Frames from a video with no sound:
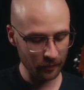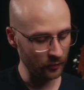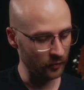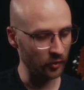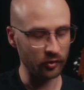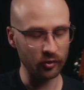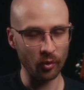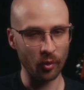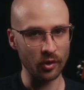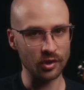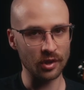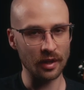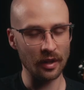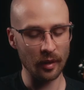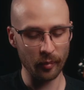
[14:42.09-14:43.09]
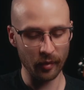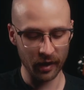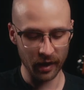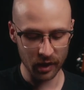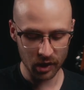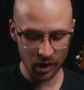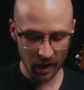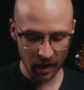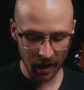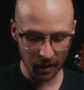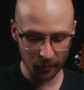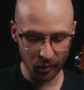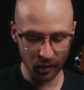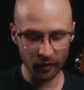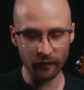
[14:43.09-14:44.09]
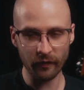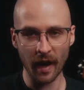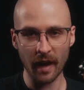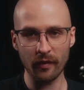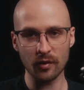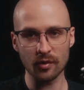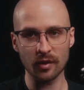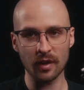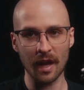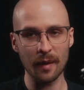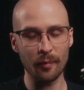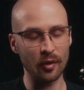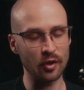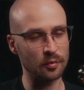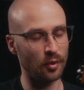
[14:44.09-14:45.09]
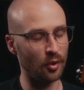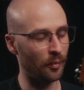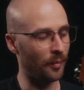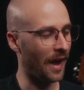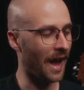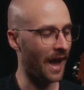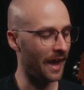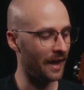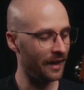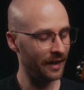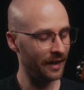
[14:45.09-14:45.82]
Distortion in the bridge and put a 500K push-pull pot